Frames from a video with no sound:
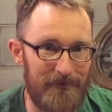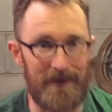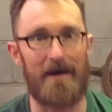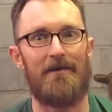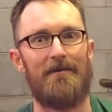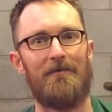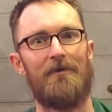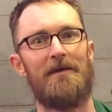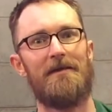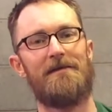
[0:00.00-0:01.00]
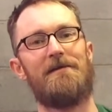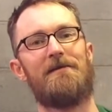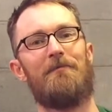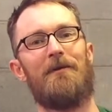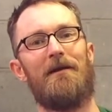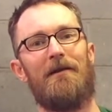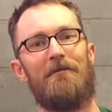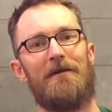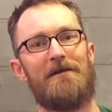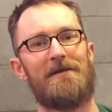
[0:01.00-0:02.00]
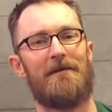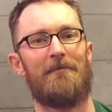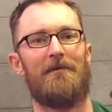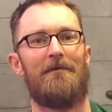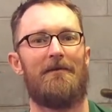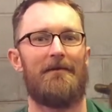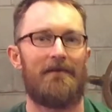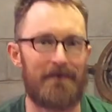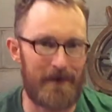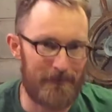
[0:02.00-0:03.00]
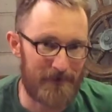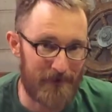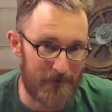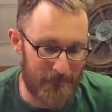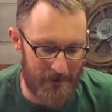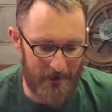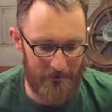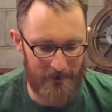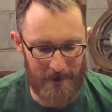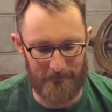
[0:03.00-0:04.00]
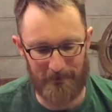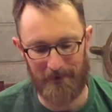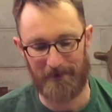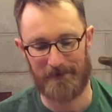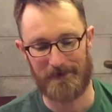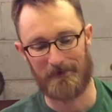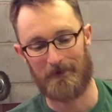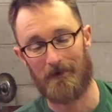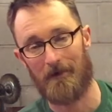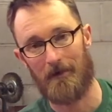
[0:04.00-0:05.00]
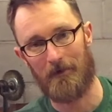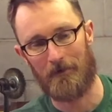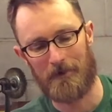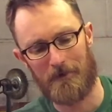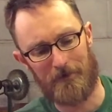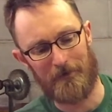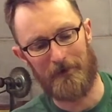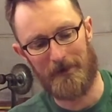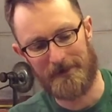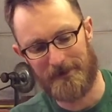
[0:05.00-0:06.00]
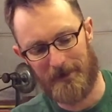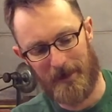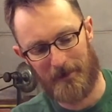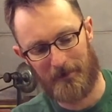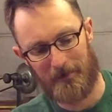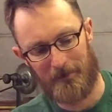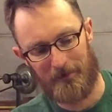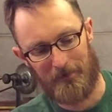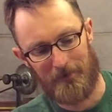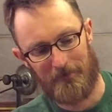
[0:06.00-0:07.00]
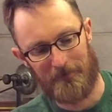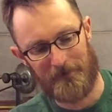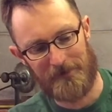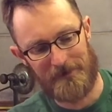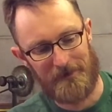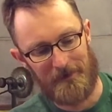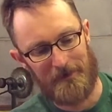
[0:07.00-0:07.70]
Now that the windlass is completely reassembled, it's time to talk about how it operates. In order to release the anchor, first